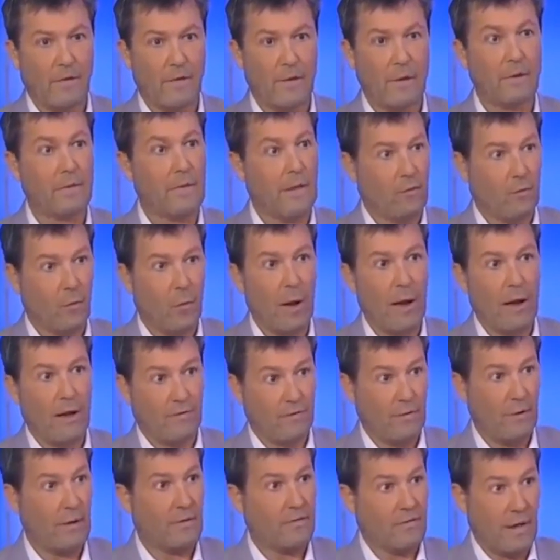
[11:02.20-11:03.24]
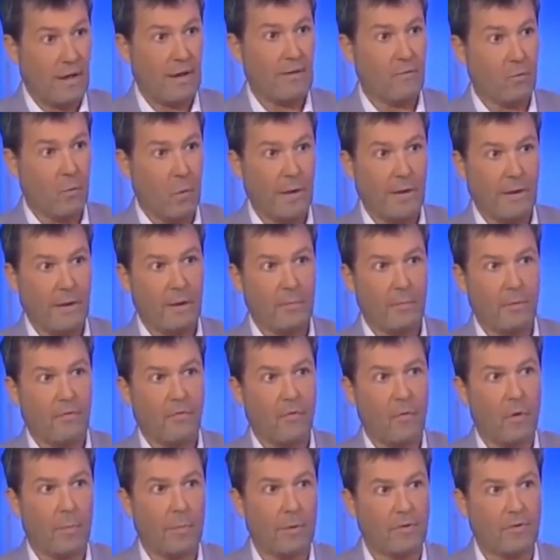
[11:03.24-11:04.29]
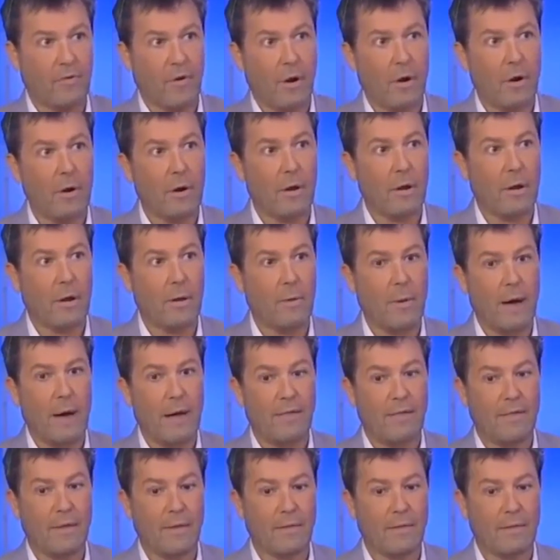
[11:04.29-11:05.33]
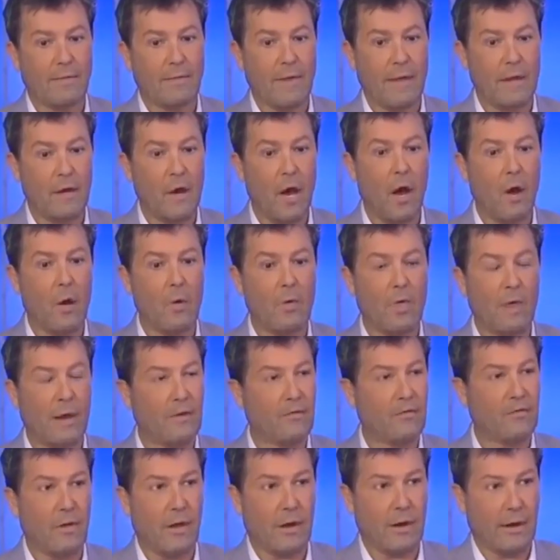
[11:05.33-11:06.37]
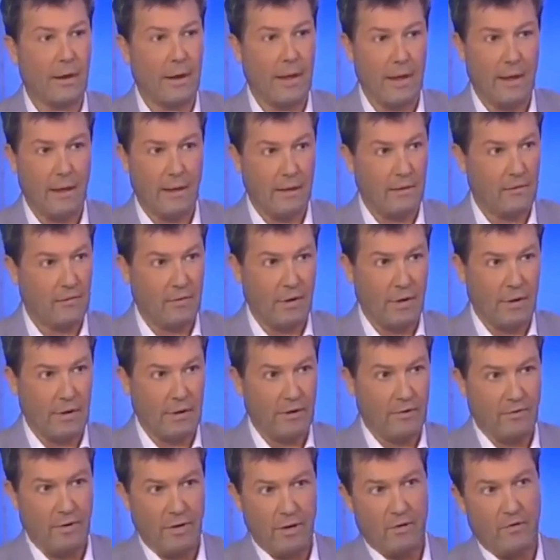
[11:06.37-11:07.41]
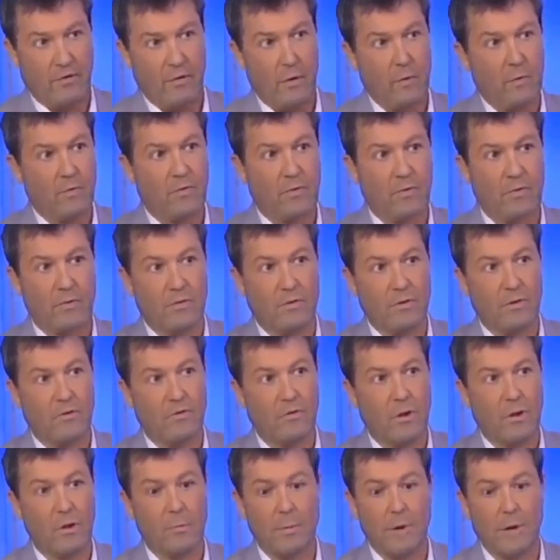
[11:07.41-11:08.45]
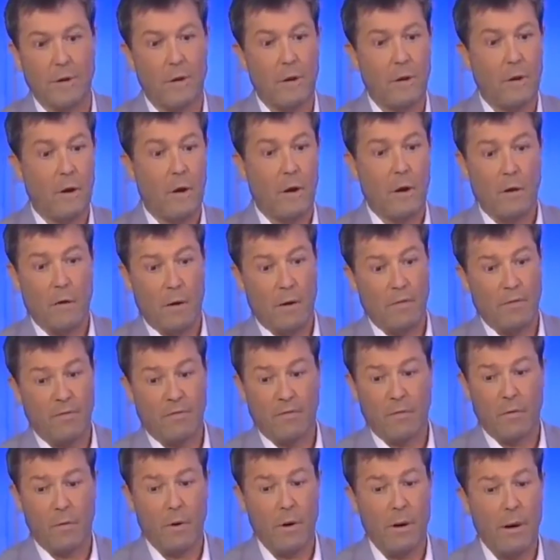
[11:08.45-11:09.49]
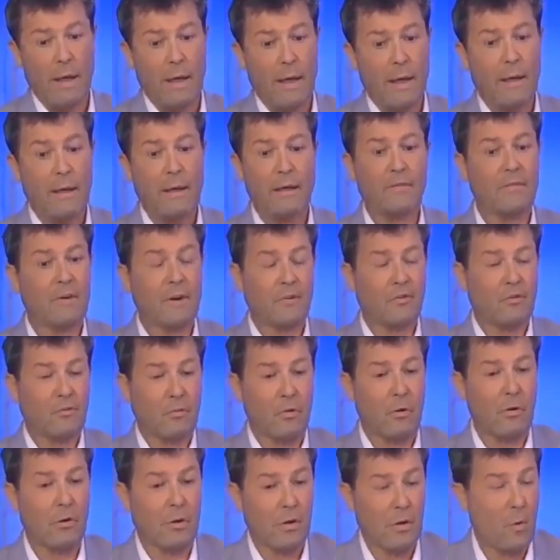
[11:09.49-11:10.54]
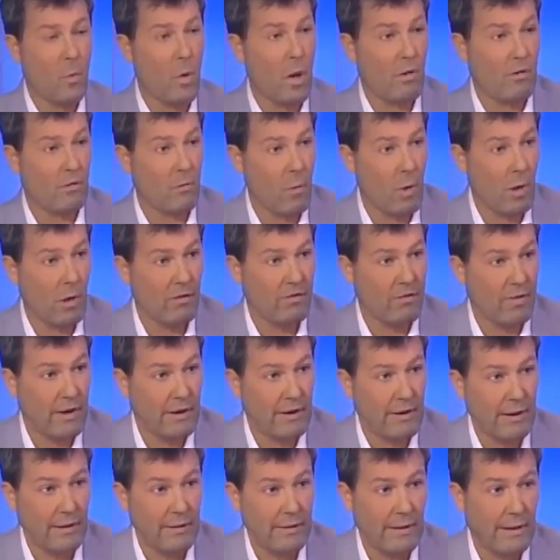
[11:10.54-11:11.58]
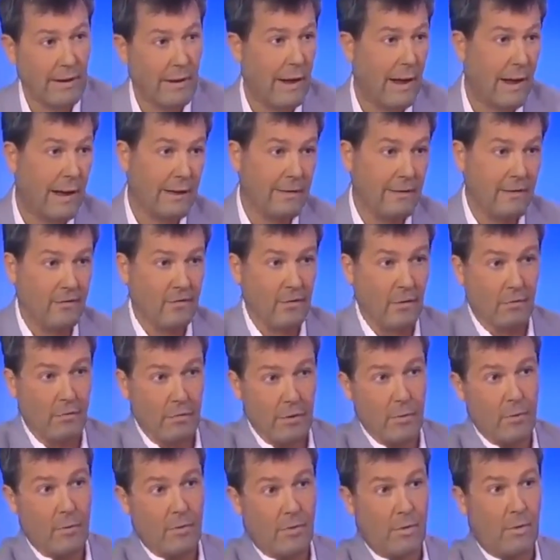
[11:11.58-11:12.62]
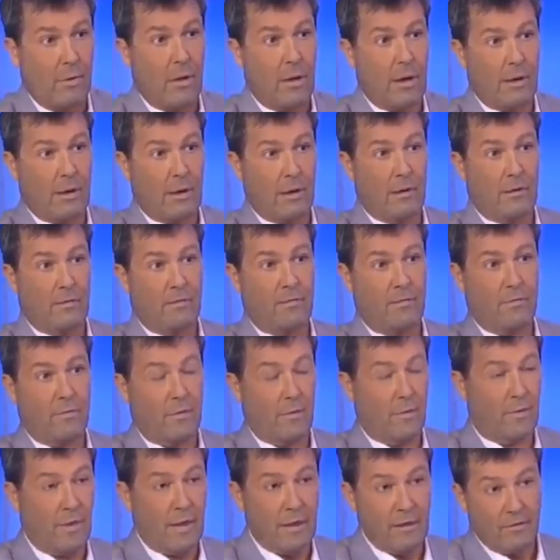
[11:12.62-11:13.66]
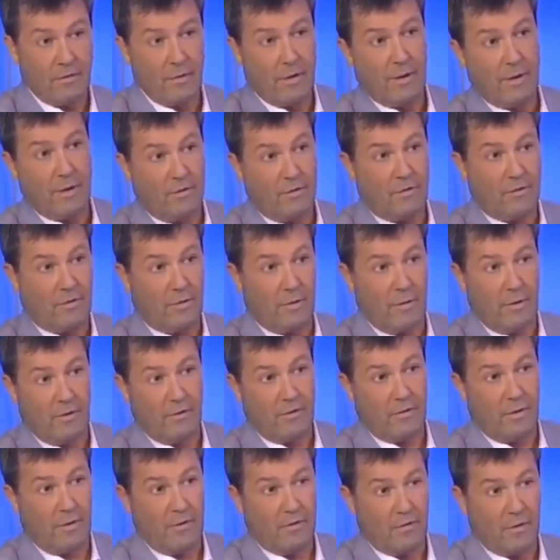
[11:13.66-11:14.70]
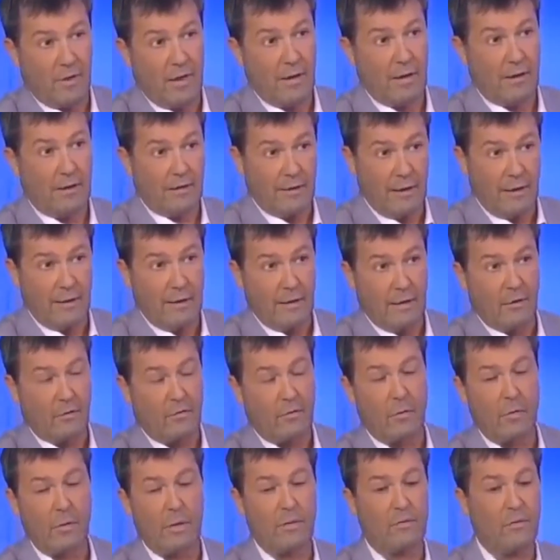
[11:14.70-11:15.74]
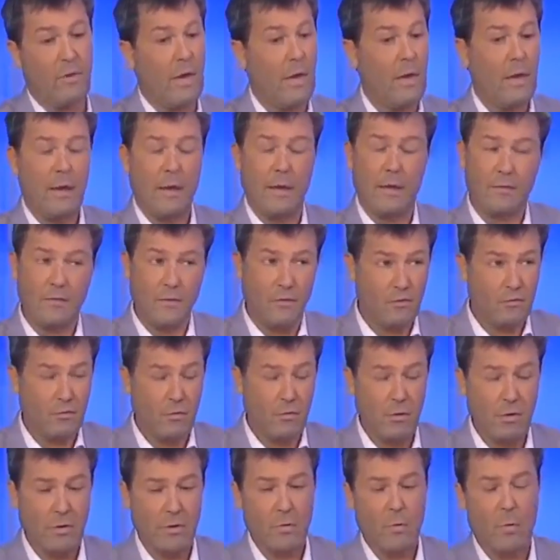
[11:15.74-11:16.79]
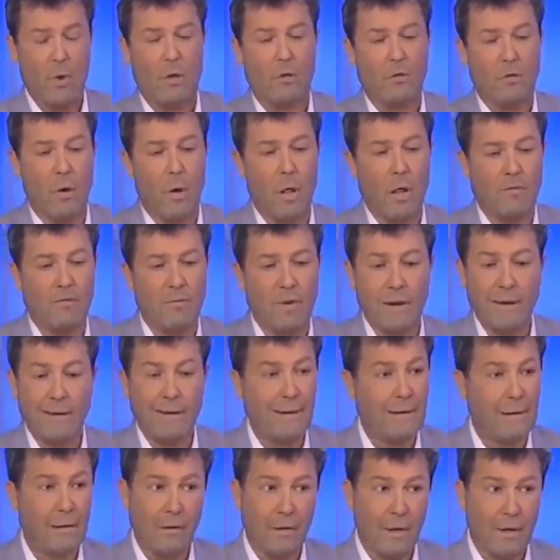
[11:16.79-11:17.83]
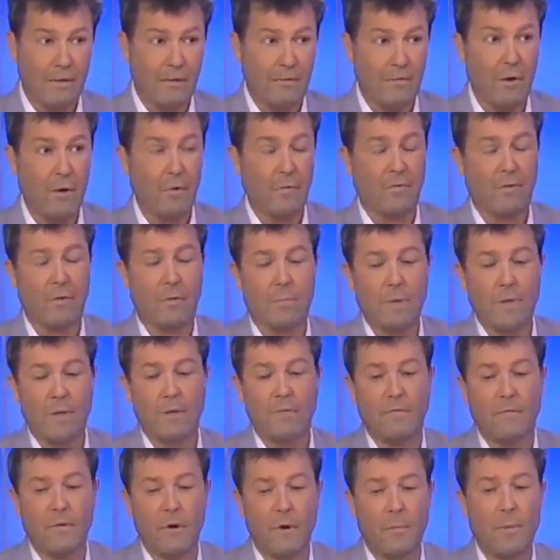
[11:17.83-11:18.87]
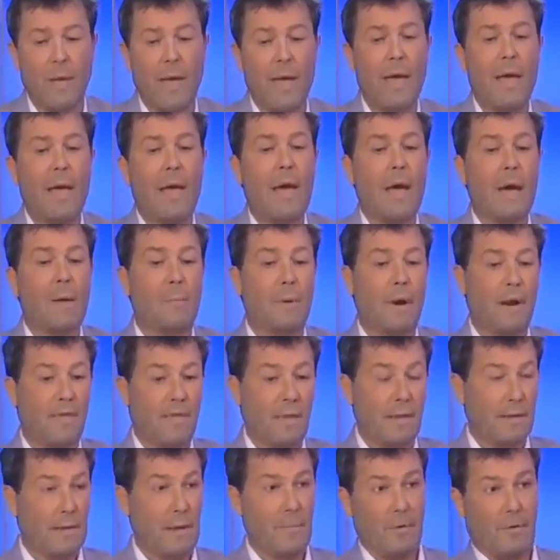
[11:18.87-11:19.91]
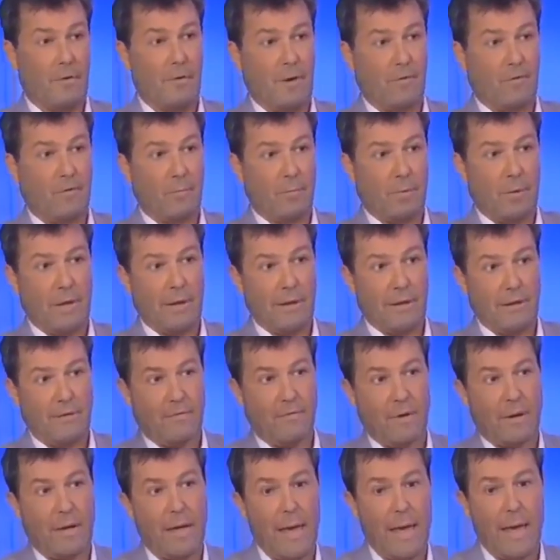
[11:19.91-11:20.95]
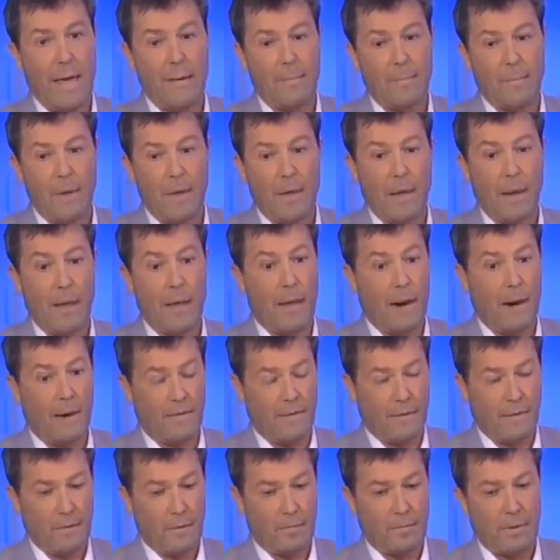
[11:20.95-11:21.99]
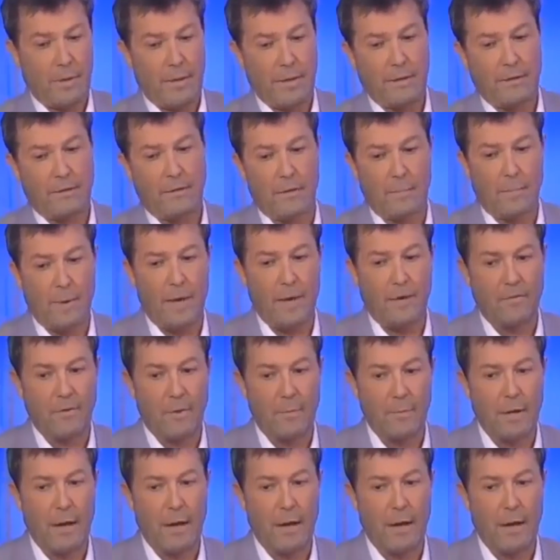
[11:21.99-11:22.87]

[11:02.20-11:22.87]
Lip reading: And I think that's why I say it's kind of winking performance art. I think that they know that it's not going to change votes in the Judiciary Committee or on the floor. He's an extraordinarily well-qualified candidate. I disagree with a lot of the things that he's said and done in his rulings. He's extraordinarily well-qualified, and he'll get the votes. He'll be confirmed. But I think Democrats are playing a different game, and I think they're playing it to the base.